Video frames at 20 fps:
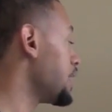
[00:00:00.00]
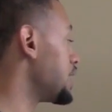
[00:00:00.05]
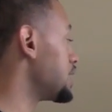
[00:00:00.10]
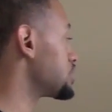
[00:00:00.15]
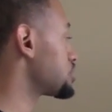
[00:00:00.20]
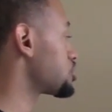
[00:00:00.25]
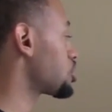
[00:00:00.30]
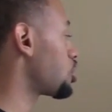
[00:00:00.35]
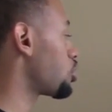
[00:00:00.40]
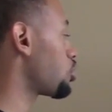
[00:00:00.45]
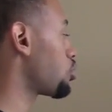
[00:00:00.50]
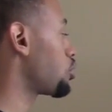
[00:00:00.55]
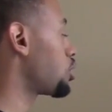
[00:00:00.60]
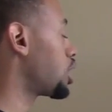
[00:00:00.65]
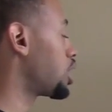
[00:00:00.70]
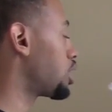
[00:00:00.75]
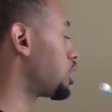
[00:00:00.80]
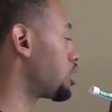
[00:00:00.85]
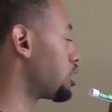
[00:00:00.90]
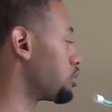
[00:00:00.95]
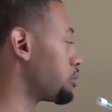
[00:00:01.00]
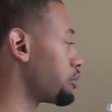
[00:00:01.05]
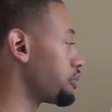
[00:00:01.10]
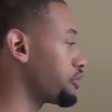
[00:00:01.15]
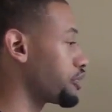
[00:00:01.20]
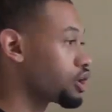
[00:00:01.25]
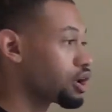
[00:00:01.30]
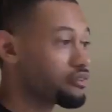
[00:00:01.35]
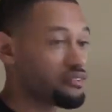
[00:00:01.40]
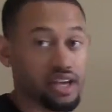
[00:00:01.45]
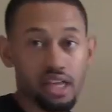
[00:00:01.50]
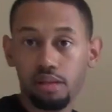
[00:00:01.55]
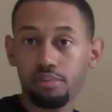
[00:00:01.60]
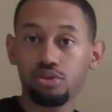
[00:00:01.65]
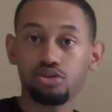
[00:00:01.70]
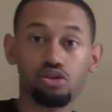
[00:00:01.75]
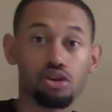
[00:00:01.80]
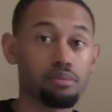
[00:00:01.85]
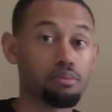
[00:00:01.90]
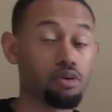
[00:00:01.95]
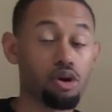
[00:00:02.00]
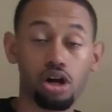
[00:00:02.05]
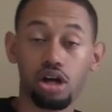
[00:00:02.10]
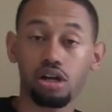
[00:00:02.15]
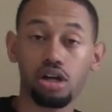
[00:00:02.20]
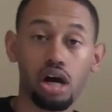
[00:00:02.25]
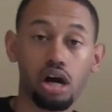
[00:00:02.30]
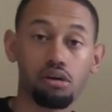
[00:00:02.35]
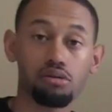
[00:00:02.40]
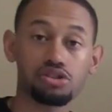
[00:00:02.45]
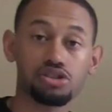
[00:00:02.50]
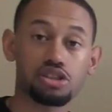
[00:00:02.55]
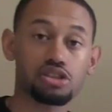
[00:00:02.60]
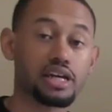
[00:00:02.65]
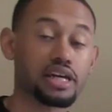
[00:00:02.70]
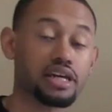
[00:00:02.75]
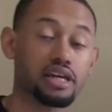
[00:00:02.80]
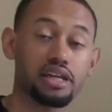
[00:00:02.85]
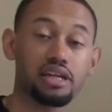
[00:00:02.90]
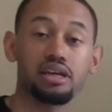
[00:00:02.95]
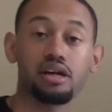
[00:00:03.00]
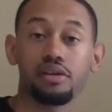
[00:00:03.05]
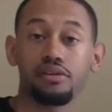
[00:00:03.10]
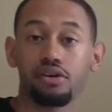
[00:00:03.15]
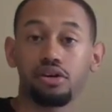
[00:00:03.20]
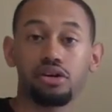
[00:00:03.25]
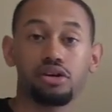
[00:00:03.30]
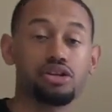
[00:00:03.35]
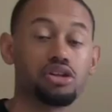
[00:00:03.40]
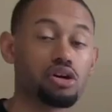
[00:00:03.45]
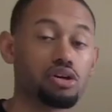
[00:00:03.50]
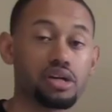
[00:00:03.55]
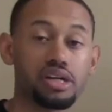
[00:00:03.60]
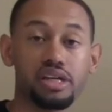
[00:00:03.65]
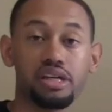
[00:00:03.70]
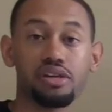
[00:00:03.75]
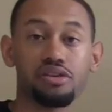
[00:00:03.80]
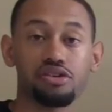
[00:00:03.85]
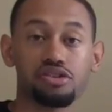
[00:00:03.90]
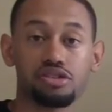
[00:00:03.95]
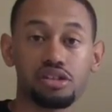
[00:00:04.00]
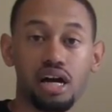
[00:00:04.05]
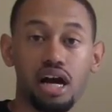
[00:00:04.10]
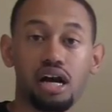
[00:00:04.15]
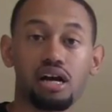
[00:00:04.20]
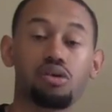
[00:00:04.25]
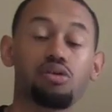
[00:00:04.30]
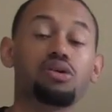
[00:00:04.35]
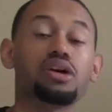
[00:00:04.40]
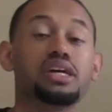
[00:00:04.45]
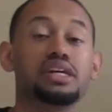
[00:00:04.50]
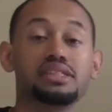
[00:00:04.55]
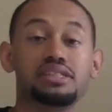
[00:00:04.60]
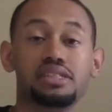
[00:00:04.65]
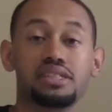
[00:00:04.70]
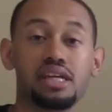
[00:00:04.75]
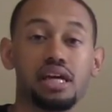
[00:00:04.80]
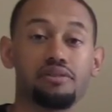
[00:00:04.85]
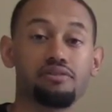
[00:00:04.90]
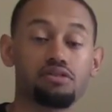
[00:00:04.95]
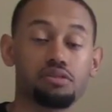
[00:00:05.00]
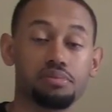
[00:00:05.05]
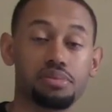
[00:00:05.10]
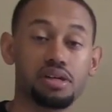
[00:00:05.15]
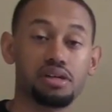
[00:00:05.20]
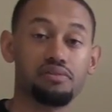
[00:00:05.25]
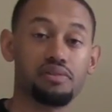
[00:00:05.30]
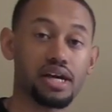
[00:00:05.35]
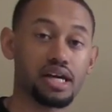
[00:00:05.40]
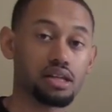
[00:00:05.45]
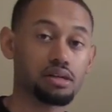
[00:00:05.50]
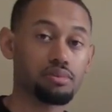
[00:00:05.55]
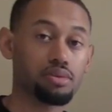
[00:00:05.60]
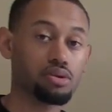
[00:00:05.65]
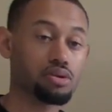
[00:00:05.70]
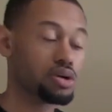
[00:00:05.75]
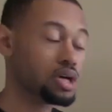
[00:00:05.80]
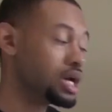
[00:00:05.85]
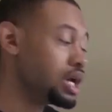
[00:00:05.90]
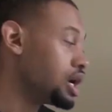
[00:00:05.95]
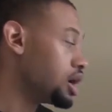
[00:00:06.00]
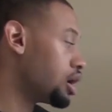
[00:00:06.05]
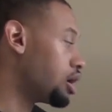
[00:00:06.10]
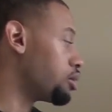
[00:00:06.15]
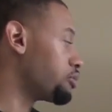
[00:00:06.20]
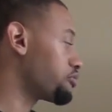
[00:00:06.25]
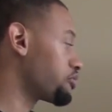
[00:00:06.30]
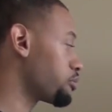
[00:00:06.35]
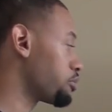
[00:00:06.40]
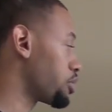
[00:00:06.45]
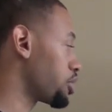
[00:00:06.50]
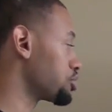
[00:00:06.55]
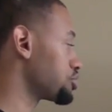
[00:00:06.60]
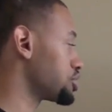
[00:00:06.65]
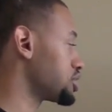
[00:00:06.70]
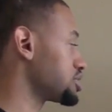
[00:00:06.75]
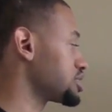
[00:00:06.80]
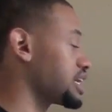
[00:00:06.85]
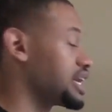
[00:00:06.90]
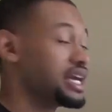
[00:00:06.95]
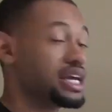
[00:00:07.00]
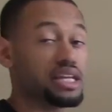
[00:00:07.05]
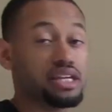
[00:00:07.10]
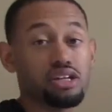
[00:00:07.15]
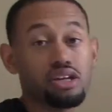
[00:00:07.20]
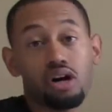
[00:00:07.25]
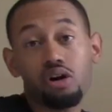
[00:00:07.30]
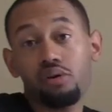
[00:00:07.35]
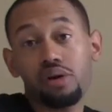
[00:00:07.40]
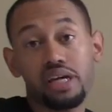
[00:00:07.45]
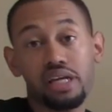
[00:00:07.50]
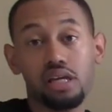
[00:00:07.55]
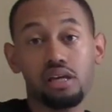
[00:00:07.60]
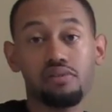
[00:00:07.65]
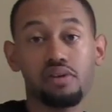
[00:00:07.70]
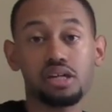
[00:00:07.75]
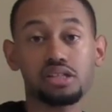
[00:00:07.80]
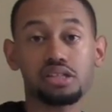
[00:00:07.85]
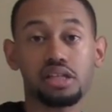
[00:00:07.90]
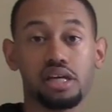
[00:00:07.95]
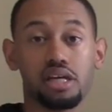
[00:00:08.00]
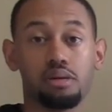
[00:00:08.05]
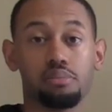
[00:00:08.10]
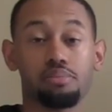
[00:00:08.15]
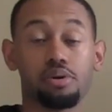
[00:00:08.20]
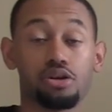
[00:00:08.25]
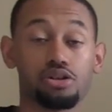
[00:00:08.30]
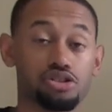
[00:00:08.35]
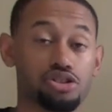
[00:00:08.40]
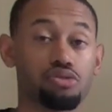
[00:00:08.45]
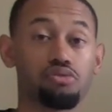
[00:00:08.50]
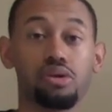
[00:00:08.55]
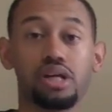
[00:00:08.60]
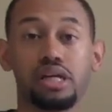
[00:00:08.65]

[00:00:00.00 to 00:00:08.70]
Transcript: And so um, they're available during market hours, just like any other, you know, any other stock or ETF would be available um, for purchase. And you know, any of us can purchase a